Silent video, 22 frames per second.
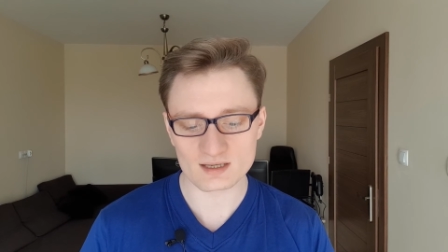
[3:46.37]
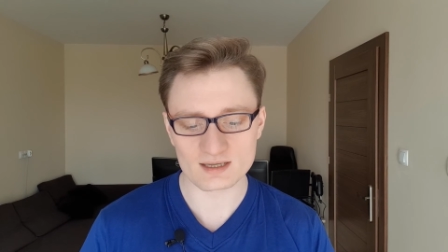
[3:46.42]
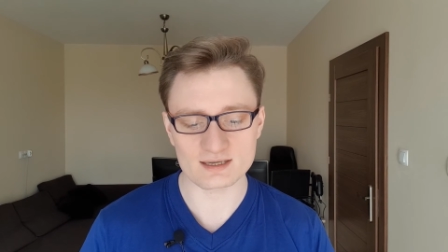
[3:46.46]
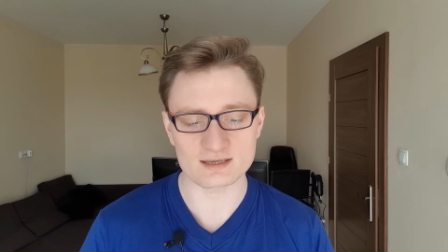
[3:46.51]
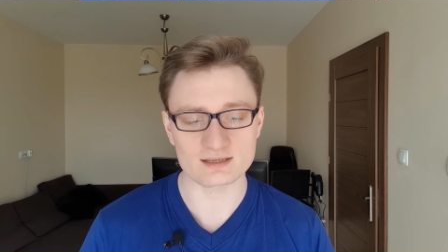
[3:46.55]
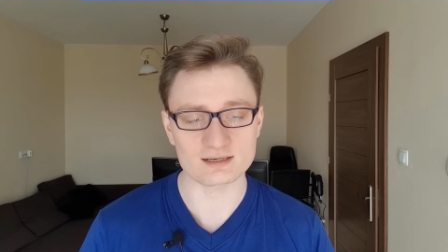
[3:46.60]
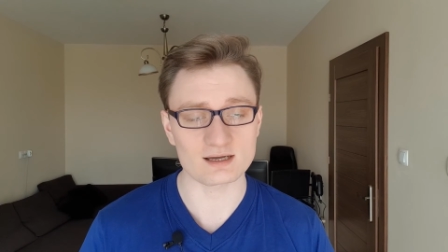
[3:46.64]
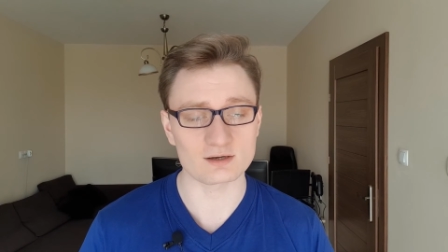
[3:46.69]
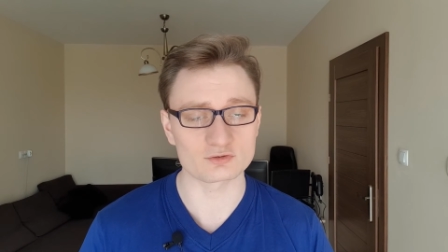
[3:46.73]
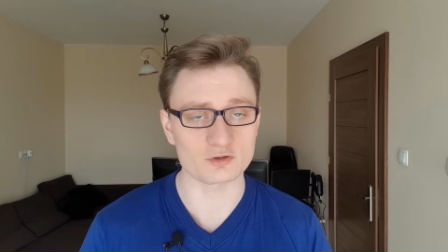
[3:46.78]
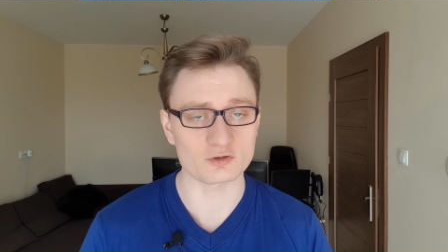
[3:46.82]

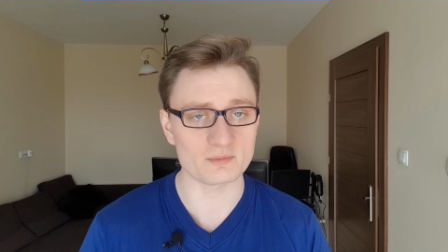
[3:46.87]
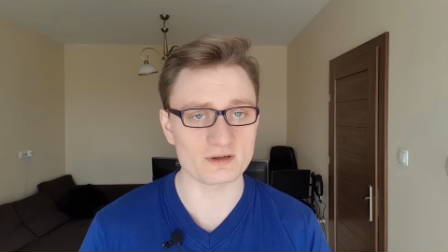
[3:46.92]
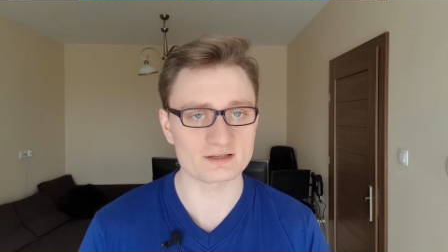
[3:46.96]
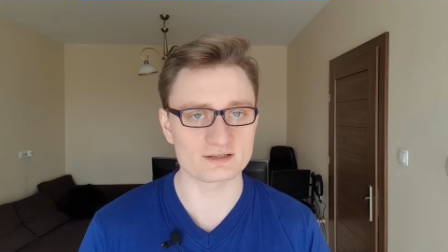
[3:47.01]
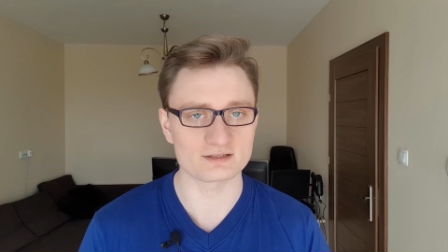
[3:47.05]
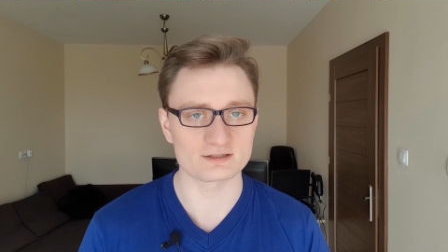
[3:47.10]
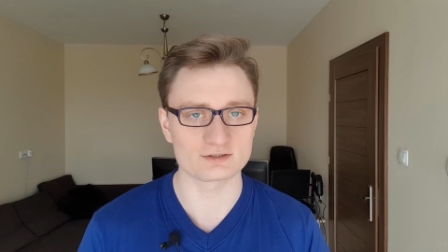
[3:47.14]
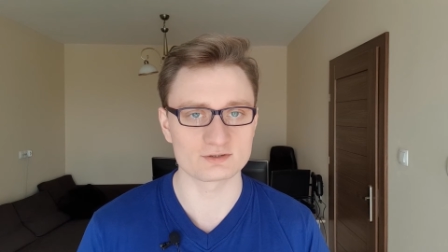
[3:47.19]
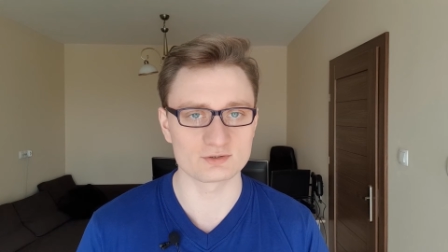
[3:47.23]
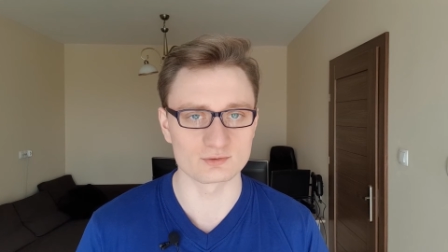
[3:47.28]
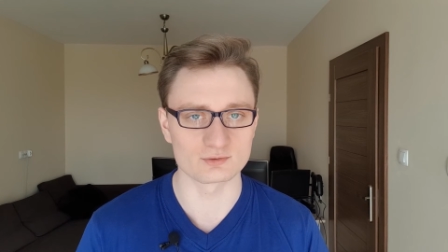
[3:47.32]
and
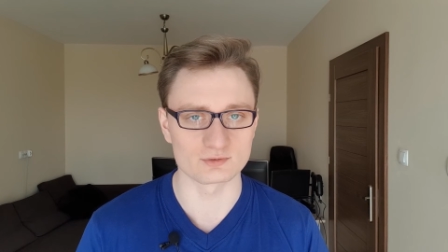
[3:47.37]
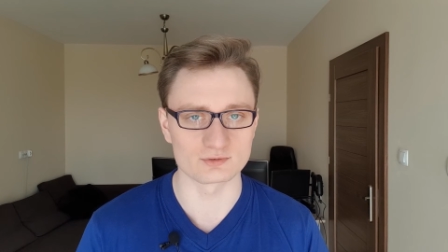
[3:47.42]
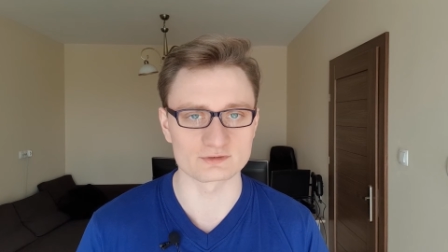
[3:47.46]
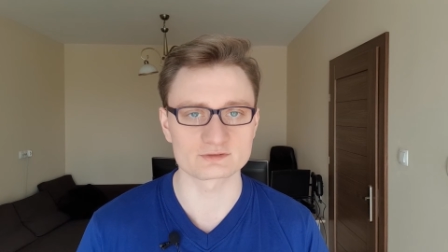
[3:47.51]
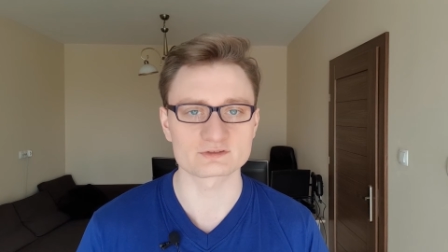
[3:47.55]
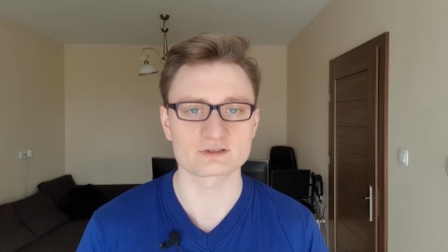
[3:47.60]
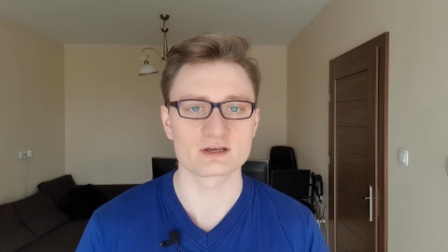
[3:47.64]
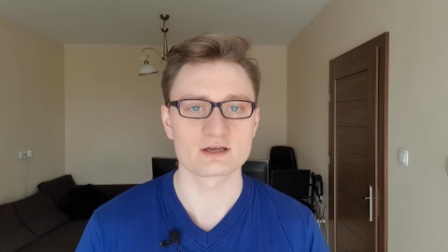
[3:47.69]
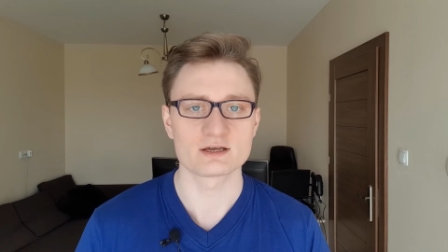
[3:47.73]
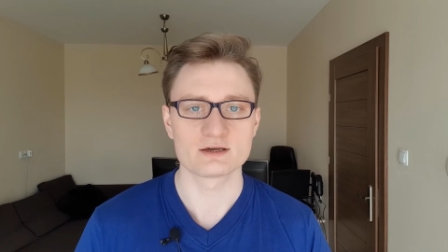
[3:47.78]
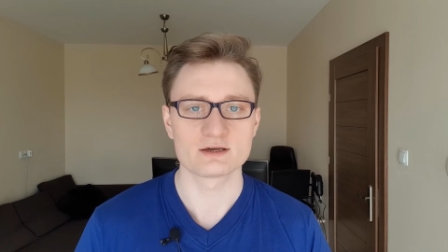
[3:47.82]
automated
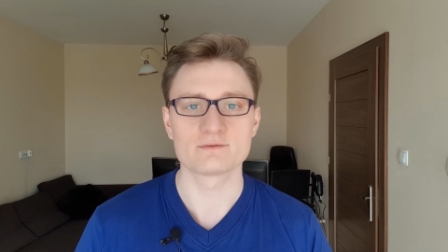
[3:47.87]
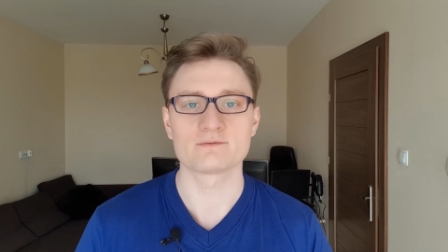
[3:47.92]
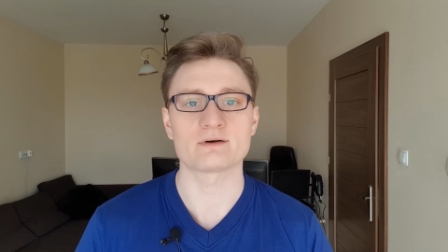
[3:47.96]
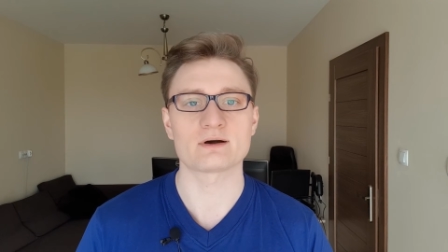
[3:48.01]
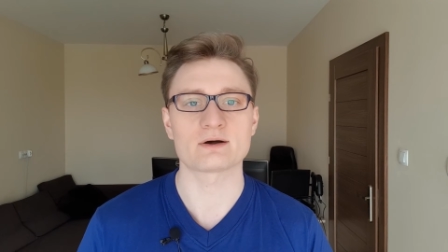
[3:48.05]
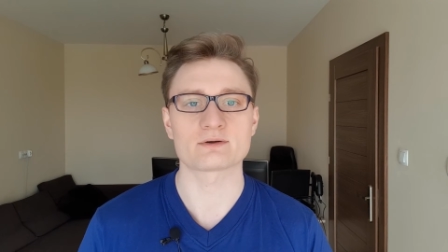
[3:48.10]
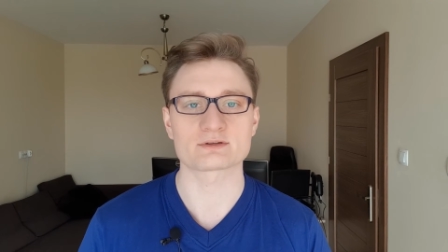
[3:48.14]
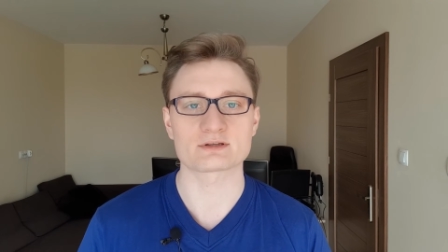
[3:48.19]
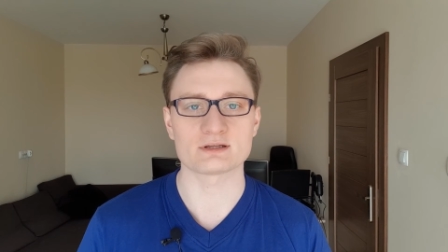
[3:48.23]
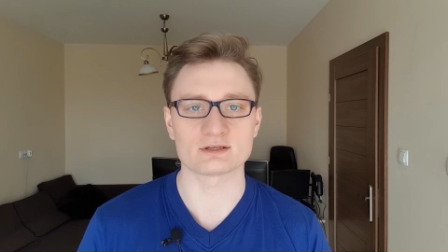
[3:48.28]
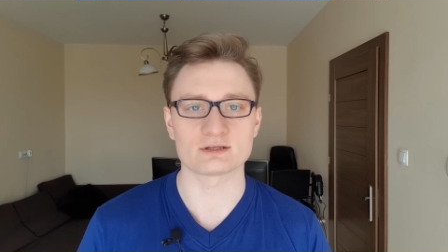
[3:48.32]
tools
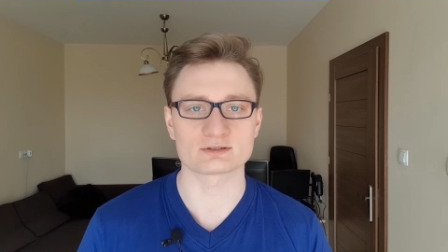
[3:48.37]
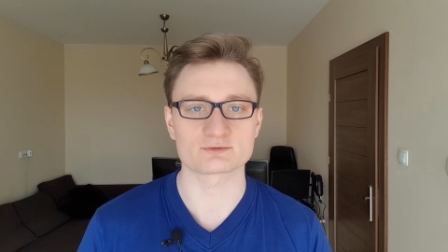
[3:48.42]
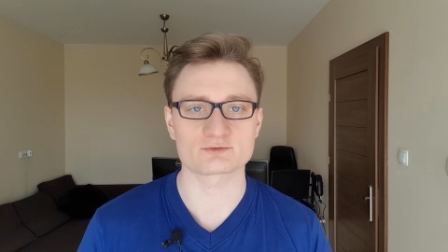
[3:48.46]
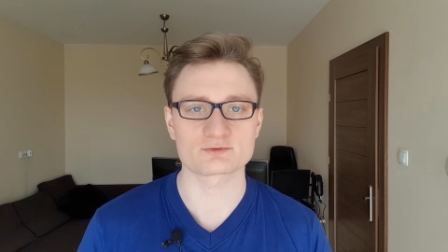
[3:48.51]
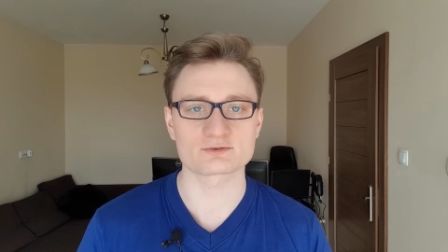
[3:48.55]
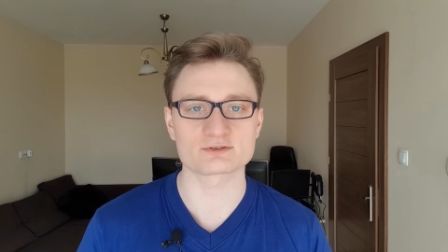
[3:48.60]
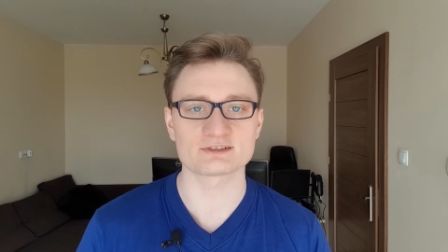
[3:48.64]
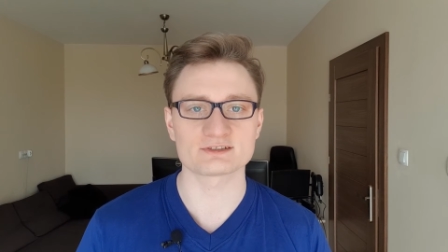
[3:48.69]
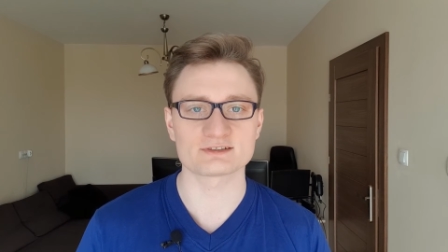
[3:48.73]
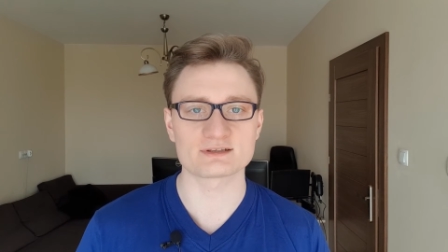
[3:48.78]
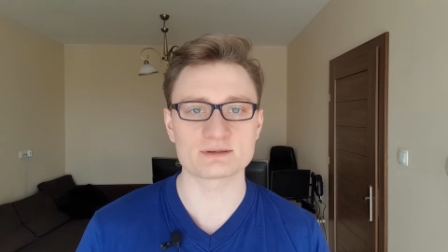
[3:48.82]
found a lot of
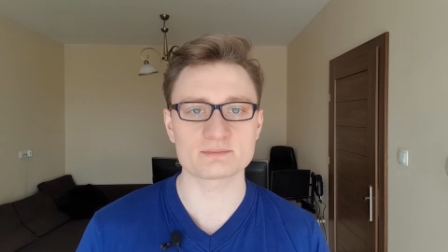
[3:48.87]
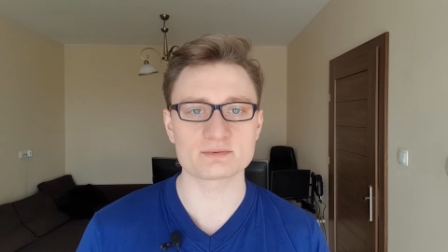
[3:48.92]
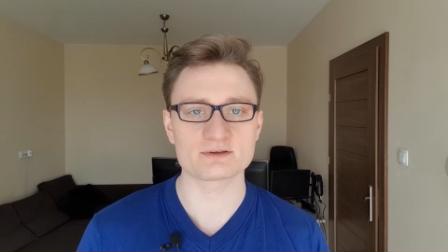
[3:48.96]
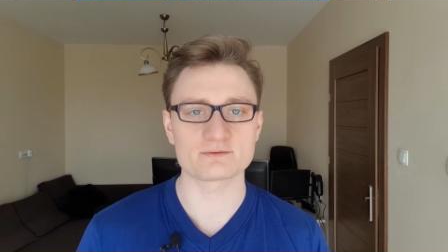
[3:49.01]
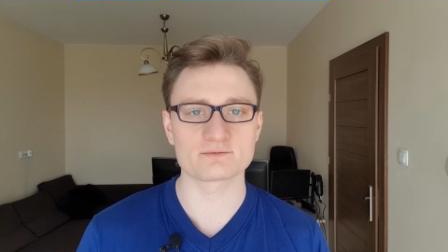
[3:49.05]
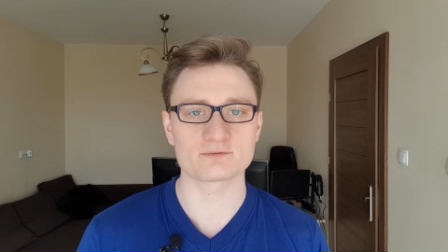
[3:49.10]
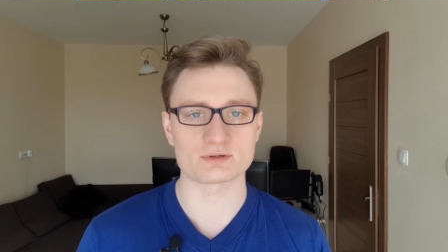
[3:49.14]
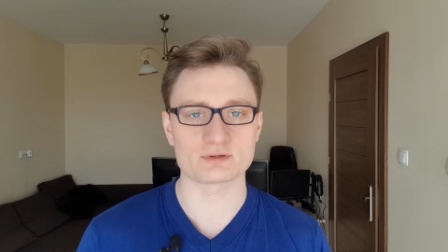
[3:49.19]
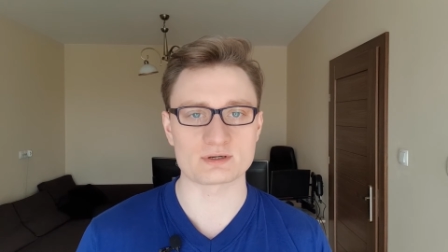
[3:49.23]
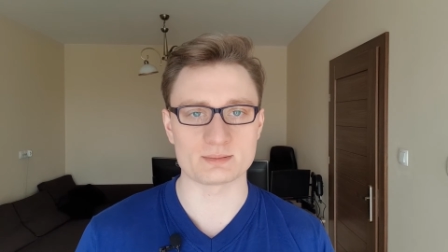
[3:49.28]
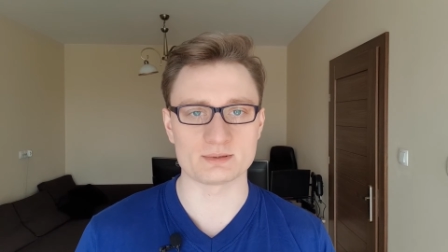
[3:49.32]
cross-site
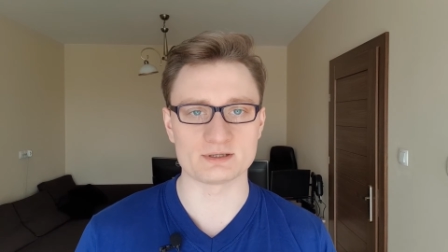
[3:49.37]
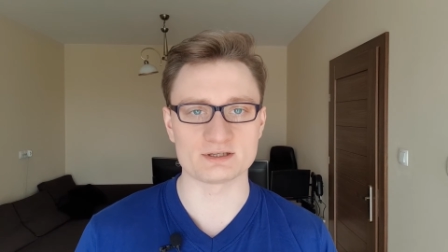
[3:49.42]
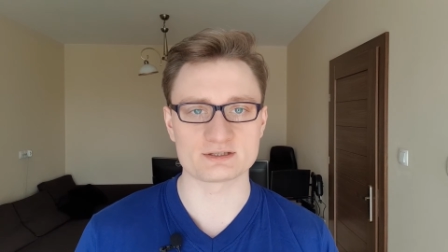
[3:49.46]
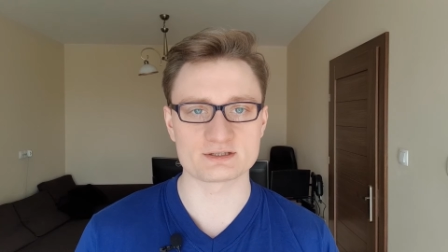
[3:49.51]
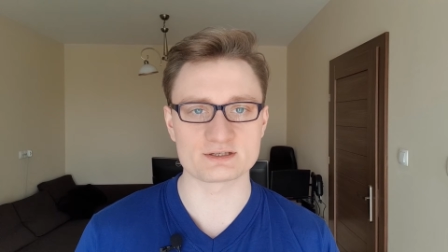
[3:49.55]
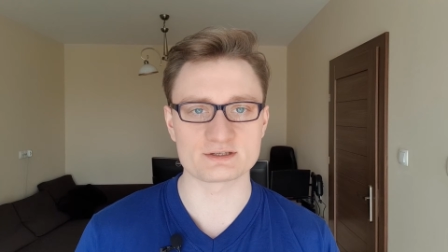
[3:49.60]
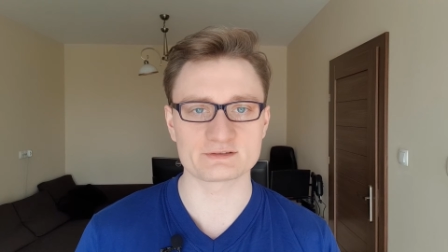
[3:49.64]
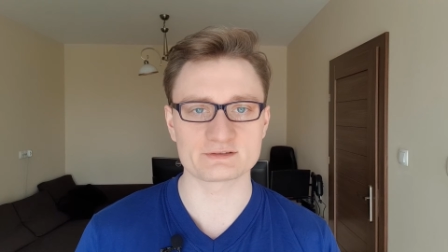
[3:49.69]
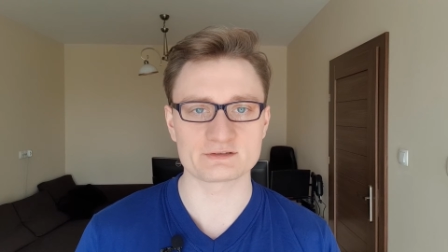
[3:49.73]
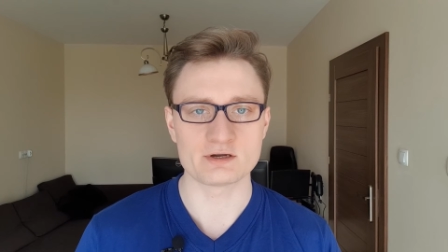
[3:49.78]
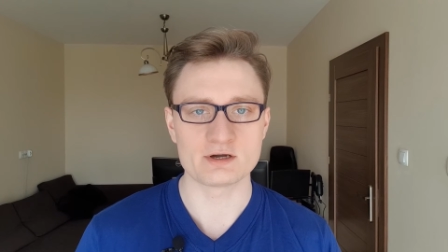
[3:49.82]
scripting
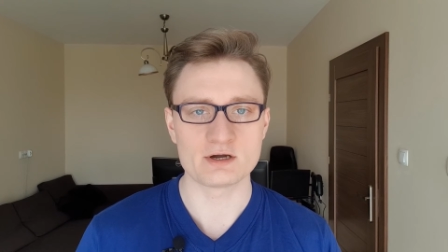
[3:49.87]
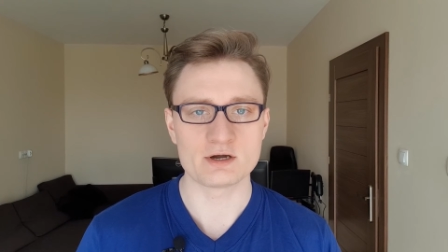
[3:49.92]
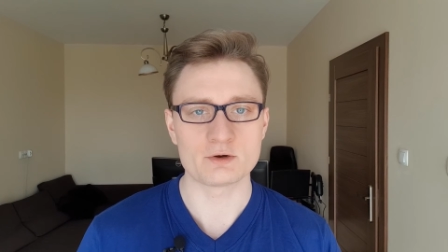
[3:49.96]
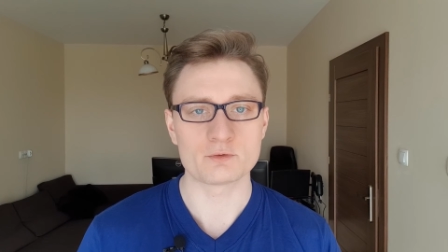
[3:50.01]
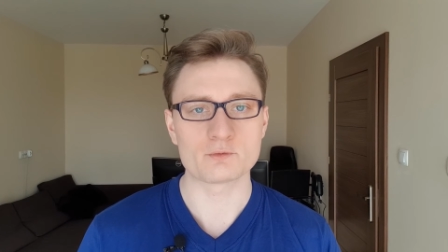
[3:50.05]
vulnerabilities,